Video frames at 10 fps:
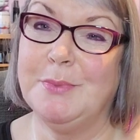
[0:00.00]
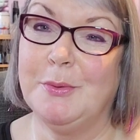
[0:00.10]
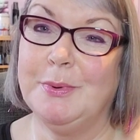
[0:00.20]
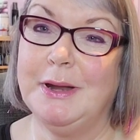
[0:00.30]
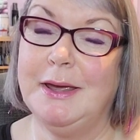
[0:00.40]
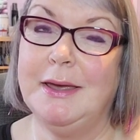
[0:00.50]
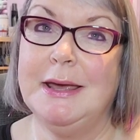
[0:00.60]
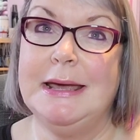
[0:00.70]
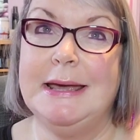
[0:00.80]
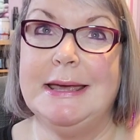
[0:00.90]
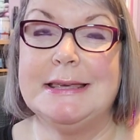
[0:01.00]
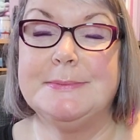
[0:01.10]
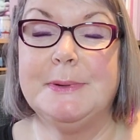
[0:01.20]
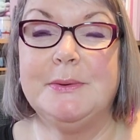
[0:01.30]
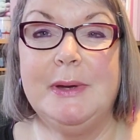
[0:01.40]
property. It's
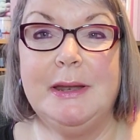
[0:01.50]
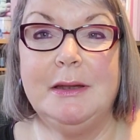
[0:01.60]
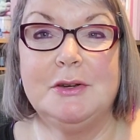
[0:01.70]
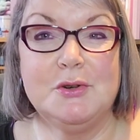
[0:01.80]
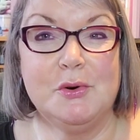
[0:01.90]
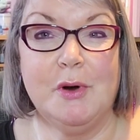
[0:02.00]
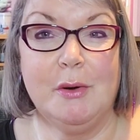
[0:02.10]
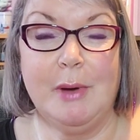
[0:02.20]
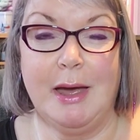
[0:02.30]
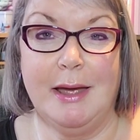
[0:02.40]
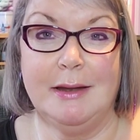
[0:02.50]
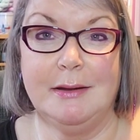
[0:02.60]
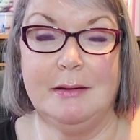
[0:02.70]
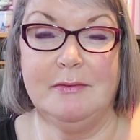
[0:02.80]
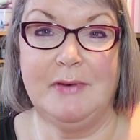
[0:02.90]
between Truro and
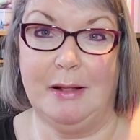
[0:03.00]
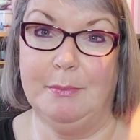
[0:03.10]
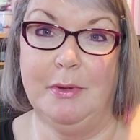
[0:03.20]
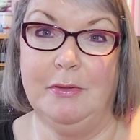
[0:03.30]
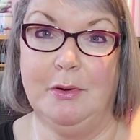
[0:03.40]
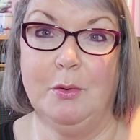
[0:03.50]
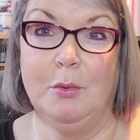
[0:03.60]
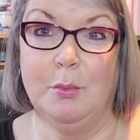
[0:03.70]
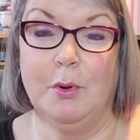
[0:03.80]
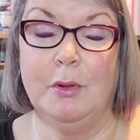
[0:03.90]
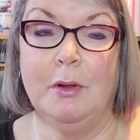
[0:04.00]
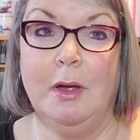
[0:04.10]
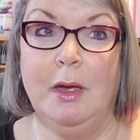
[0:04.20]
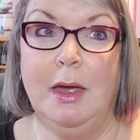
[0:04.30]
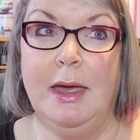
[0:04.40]
Falmouth in Cornwall.
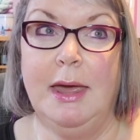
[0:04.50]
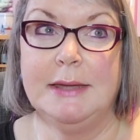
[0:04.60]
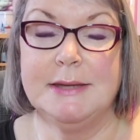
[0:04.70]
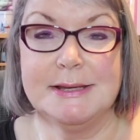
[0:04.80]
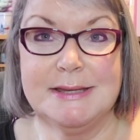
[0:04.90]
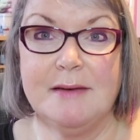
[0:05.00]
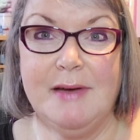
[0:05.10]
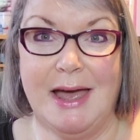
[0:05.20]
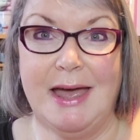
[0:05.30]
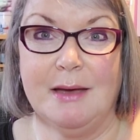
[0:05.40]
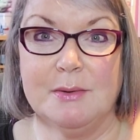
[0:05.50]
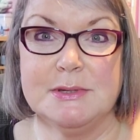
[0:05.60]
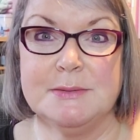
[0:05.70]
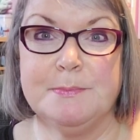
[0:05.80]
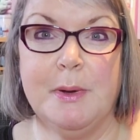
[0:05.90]
It does have a
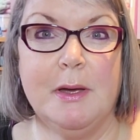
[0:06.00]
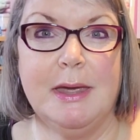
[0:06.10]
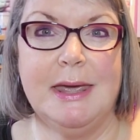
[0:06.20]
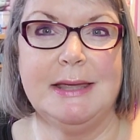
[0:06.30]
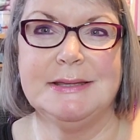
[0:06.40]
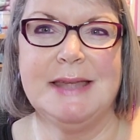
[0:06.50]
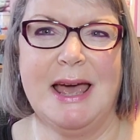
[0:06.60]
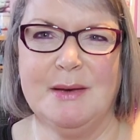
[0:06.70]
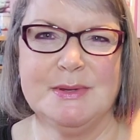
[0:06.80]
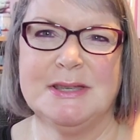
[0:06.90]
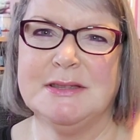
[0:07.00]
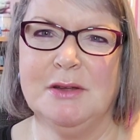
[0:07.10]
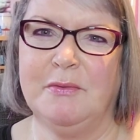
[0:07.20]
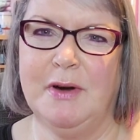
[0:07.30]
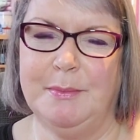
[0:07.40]
house, but the house is
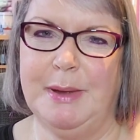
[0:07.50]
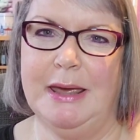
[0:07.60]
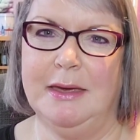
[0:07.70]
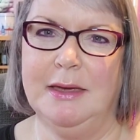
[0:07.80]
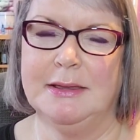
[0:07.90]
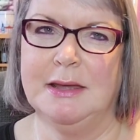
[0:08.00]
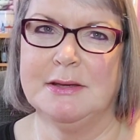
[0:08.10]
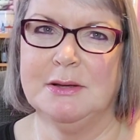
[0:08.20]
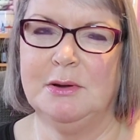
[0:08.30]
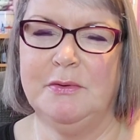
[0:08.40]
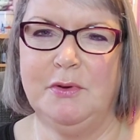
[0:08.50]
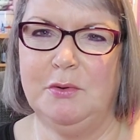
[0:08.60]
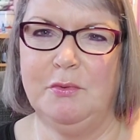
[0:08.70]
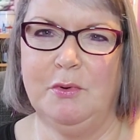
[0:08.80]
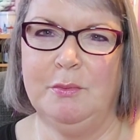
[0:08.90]
not very big. There's only a few
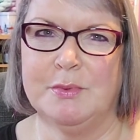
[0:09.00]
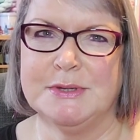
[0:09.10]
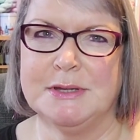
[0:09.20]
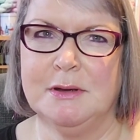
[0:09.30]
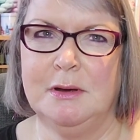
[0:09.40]
rooms,